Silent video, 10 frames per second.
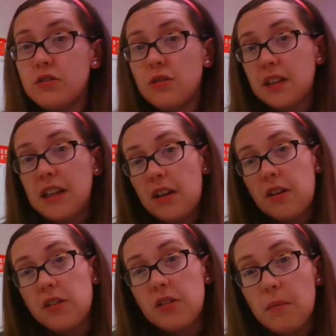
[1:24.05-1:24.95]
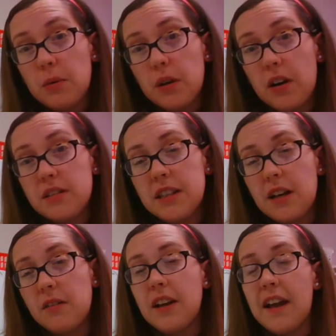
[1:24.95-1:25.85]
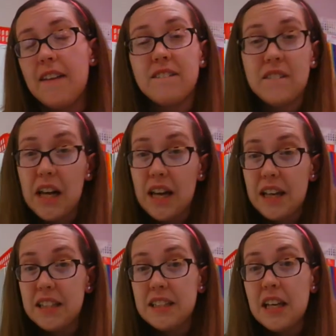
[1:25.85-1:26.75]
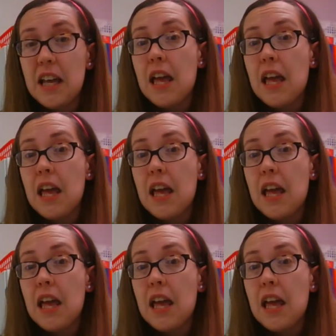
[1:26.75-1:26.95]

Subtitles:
You can lay all your number cards out and find